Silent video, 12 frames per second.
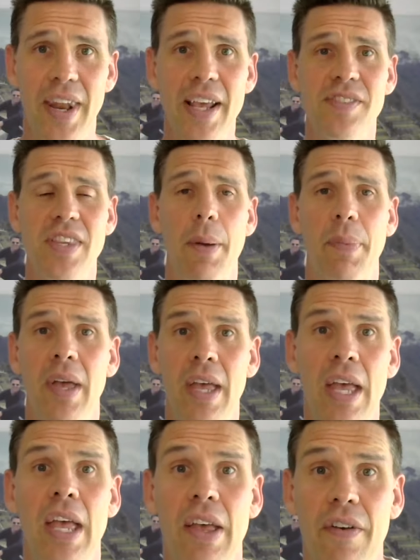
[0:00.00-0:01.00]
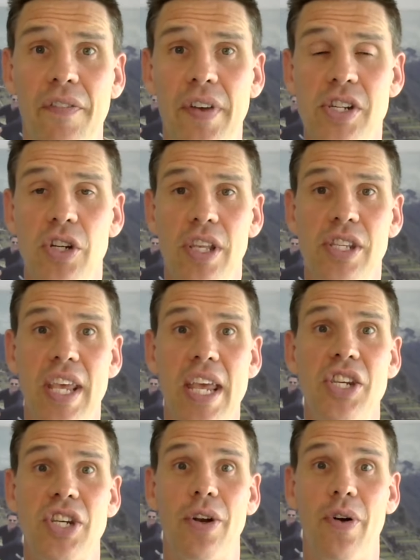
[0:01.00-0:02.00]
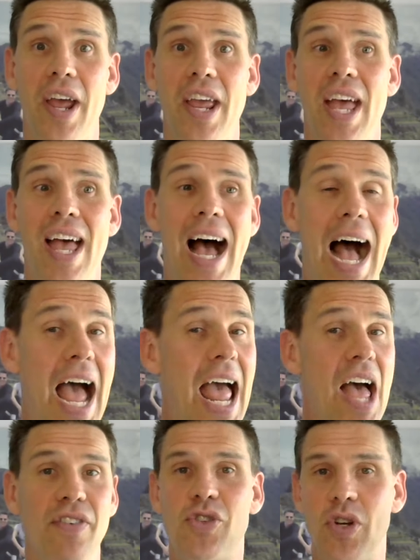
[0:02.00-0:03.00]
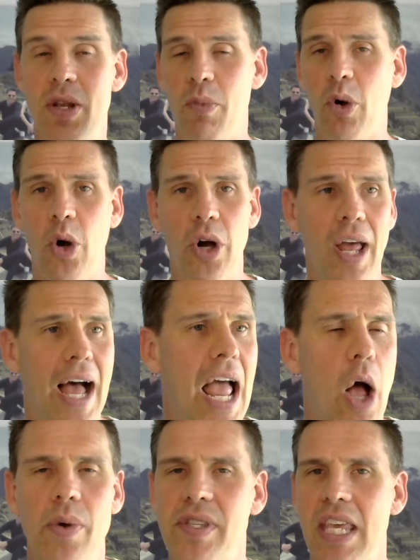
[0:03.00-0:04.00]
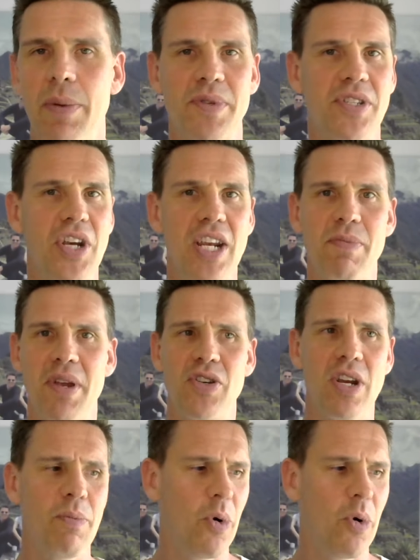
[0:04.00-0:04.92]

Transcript: Next step Visualization, right? I have a dream board. I always keep changing my dream